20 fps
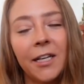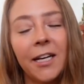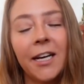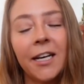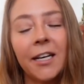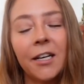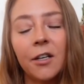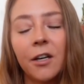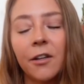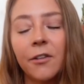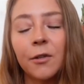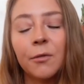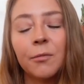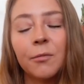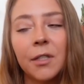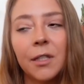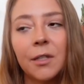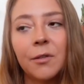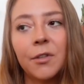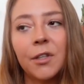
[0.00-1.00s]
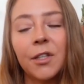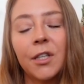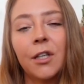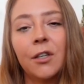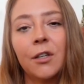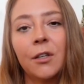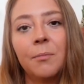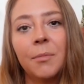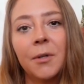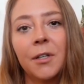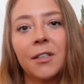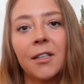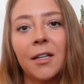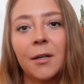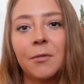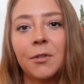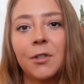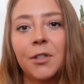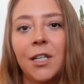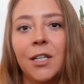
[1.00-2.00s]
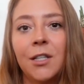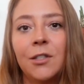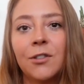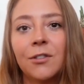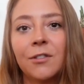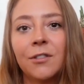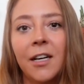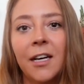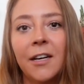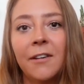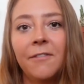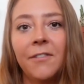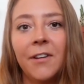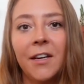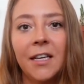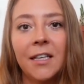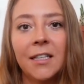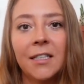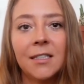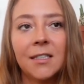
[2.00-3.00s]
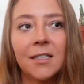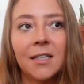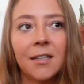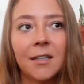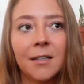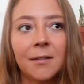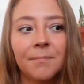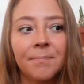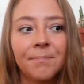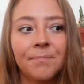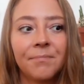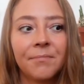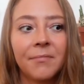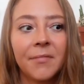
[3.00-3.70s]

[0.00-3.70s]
And another really good book that will change your life is The